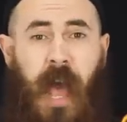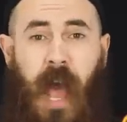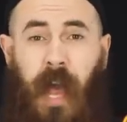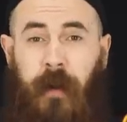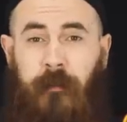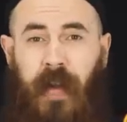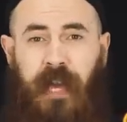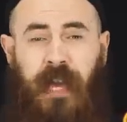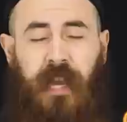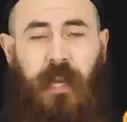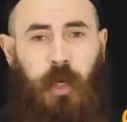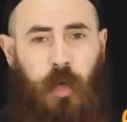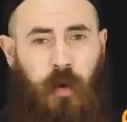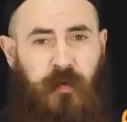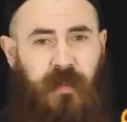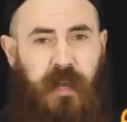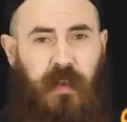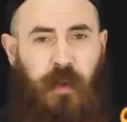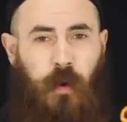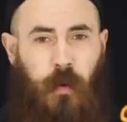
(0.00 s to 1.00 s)
and making sure
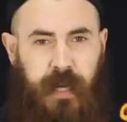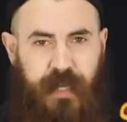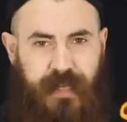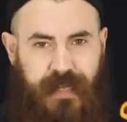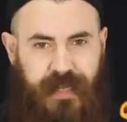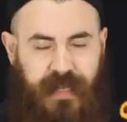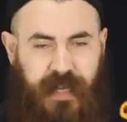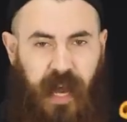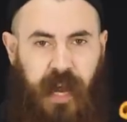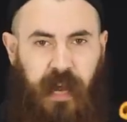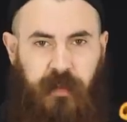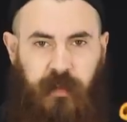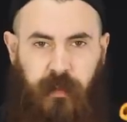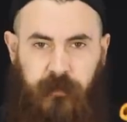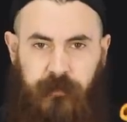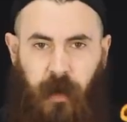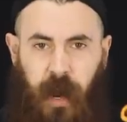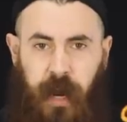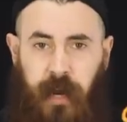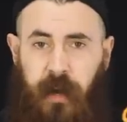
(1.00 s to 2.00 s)
that you can stay in the
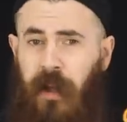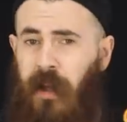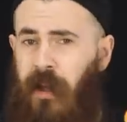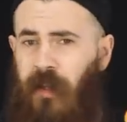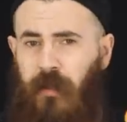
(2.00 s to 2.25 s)
fight.